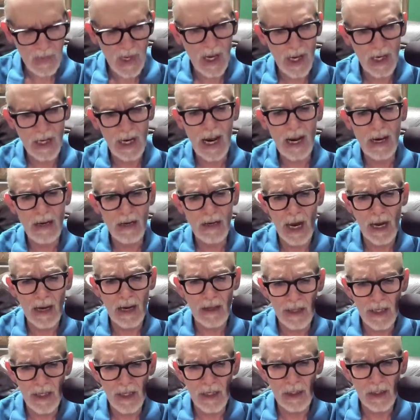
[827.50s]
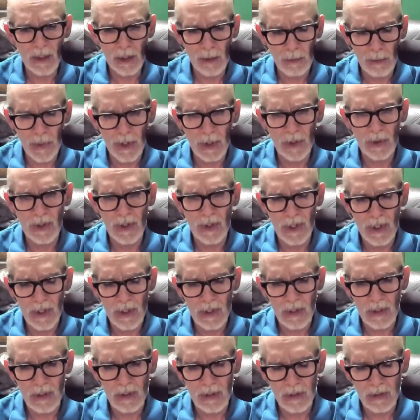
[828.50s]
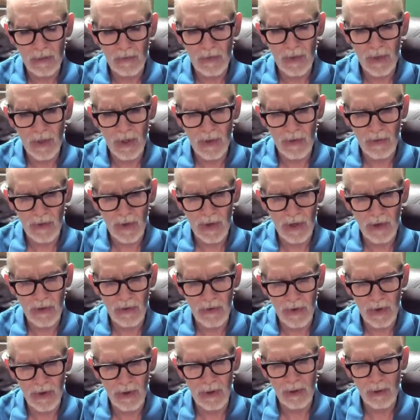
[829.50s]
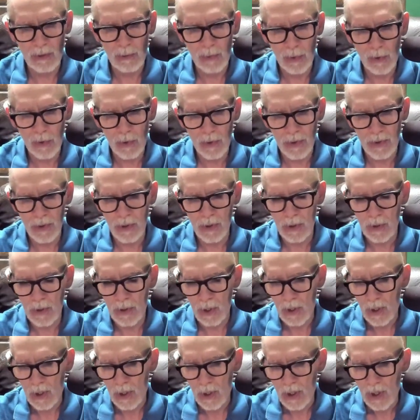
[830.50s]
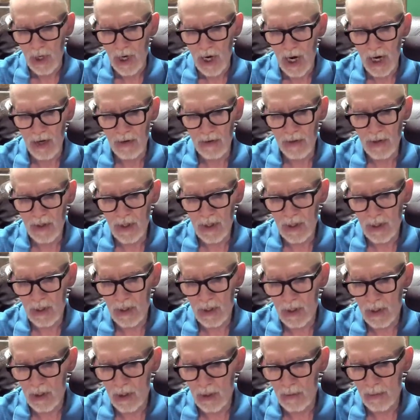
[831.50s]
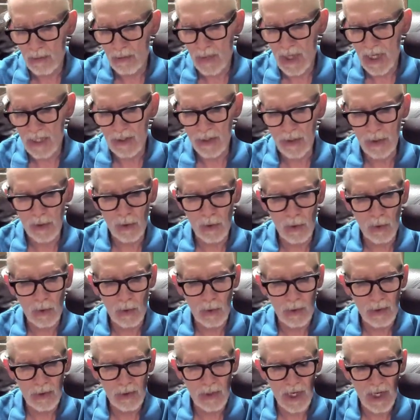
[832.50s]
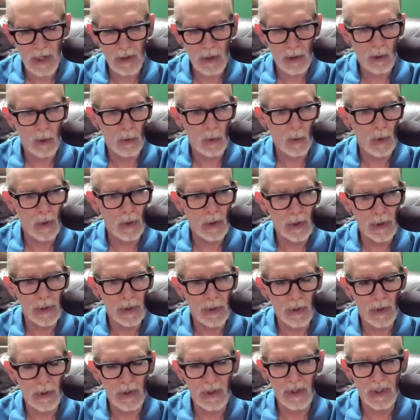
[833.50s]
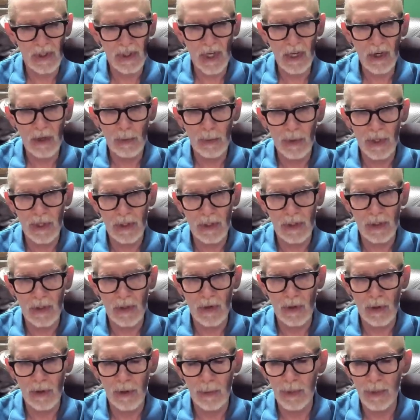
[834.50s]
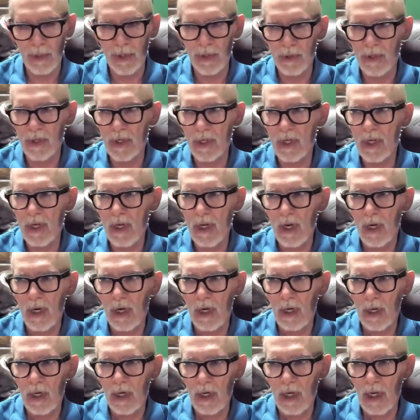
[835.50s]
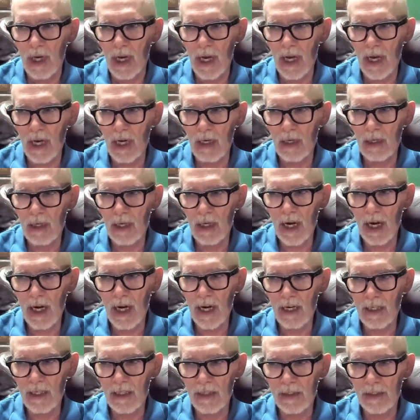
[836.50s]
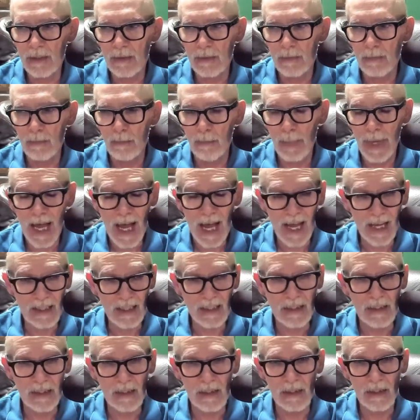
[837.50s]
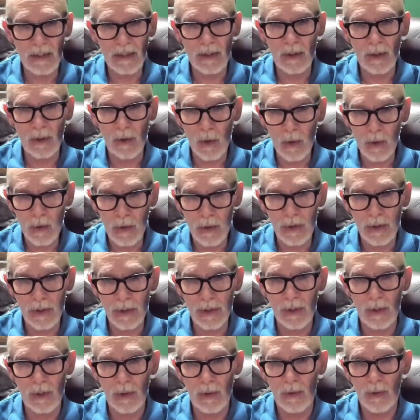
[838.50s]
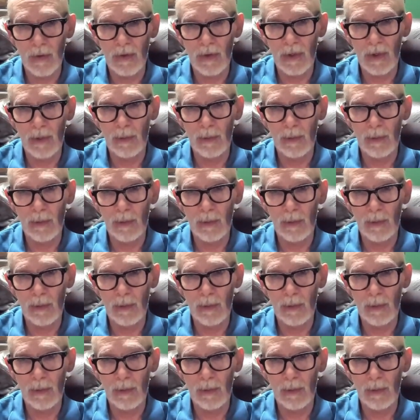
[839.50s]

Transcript: I think community is very, very, very important. I think that schools at their worst are the centerpiece of the community. And at its best, it's the cornerstone of the